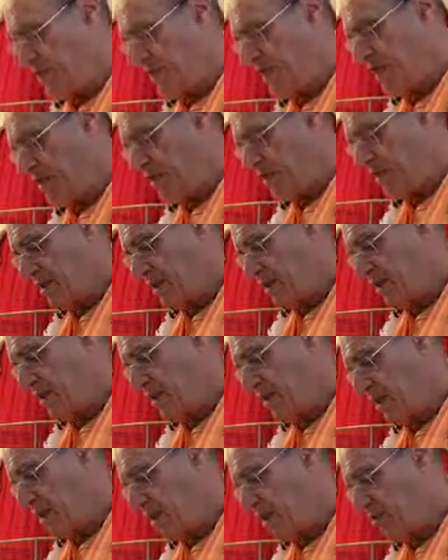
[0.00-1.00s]
10th
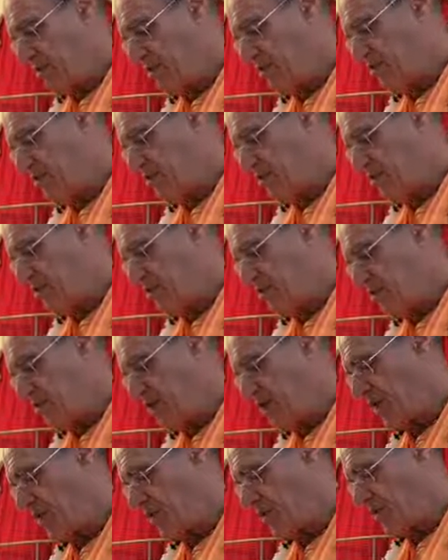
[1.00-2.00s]
canto, 30th
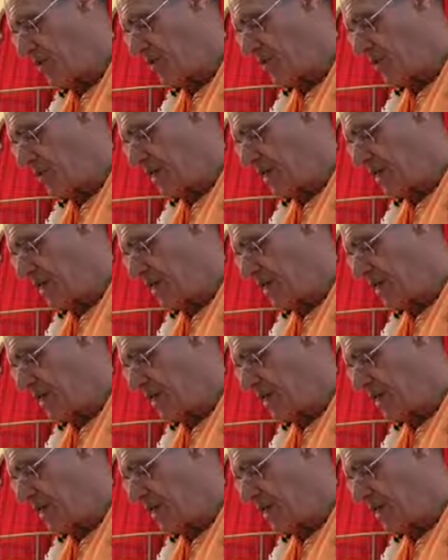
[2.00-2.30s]
chapter,